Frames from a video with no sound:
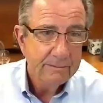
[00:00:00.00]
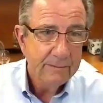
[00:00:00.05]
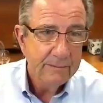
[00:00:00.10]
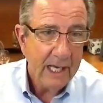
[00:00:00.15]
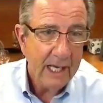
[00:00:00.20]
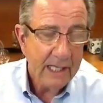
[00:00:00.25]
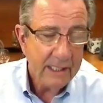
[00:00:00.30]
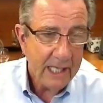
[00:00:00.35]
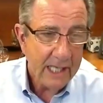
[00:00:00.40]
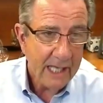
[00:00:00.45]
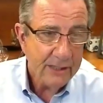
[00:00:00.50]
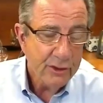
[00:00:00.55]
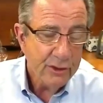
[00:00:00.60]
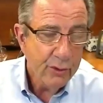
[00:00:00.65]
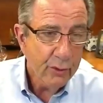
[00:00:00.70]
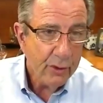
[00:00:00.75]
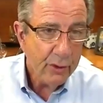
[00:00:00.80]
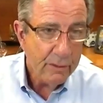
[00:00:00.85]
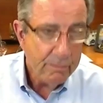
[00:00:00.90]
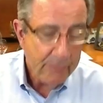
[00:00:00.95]
and you
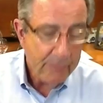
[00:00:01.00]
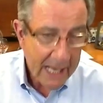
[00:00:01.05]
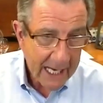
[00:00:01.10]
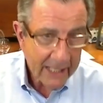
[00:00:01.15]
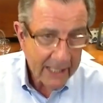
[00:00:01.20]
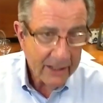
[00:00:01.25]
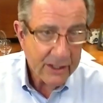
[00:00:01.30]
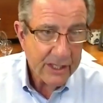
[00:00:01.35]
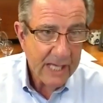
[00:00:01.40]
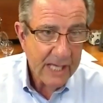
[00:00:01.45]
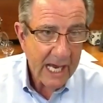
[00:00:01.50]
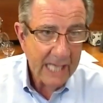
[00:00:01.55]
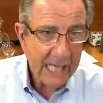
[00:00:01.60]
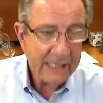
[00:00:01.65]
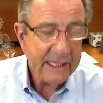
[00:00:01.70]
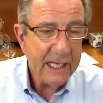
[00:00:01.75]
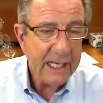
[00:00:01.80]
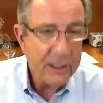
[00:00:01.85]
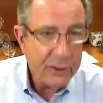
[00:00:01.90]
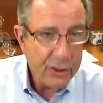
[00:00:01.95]
can manage that,
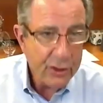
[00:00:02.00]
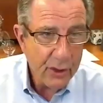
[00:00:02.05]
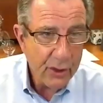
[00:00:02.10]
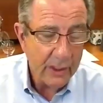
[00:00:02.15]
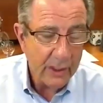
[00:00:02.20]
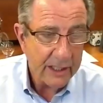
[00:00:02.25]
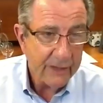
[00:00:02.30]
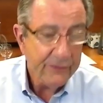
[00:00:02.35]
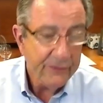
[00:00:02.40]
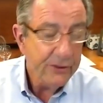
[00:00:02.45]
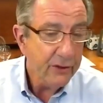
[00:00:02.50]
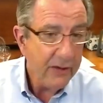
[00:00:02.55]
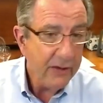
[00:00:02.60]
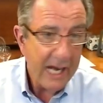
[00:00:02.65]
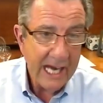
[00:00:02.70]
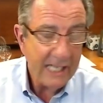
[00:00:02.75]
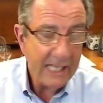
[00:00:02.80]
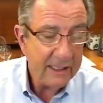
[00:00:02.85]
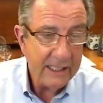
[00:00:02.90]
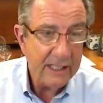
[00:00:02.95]
then do it. If you
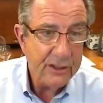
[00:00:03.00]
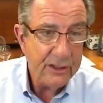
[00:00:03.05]
can't, then